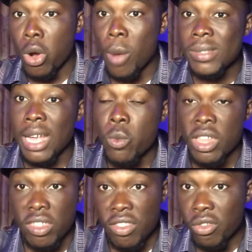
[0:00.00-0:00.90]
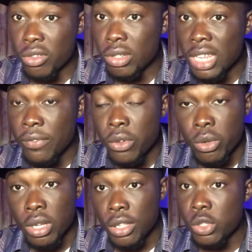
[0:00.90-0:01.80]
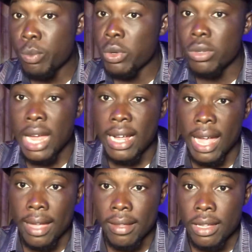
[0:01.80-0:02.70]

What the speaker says: comes her way, she's going to leave you to be with that guy.